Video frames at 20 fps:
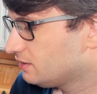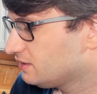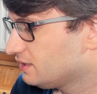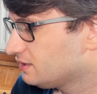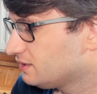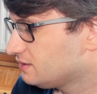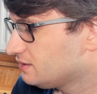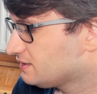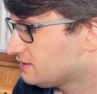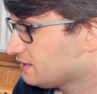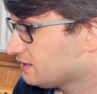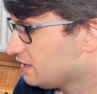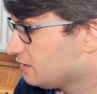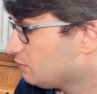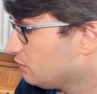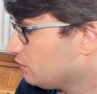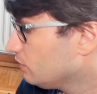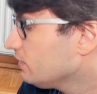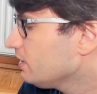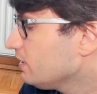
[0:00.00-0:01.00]
then
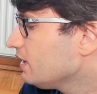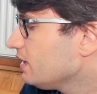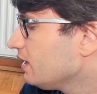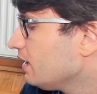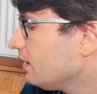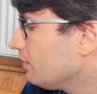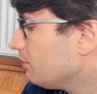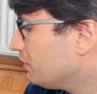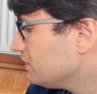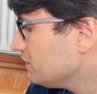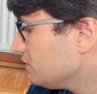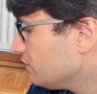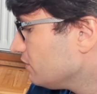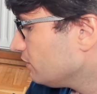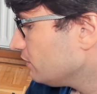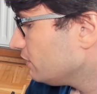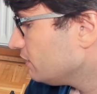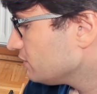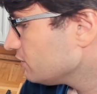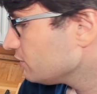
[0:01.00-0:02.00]
stable, but
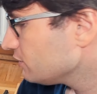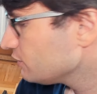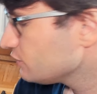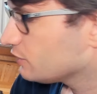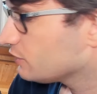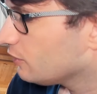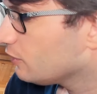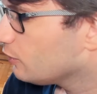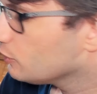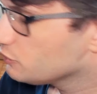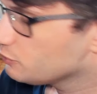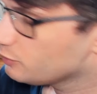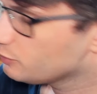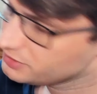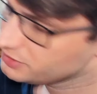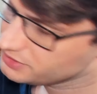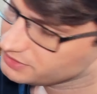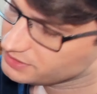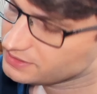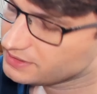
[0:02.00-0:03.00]
those old
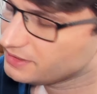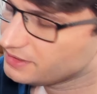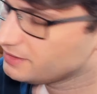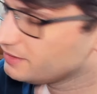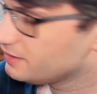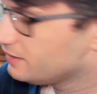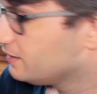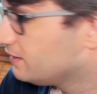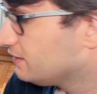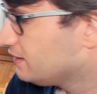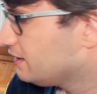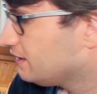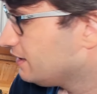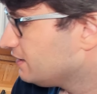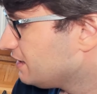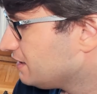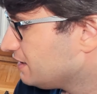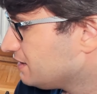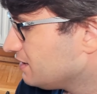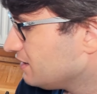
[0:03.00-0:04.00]
ones they
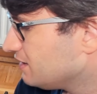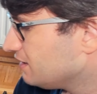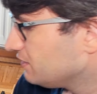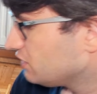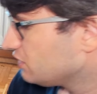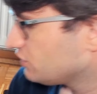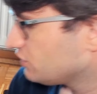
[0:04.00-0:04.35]
didn't.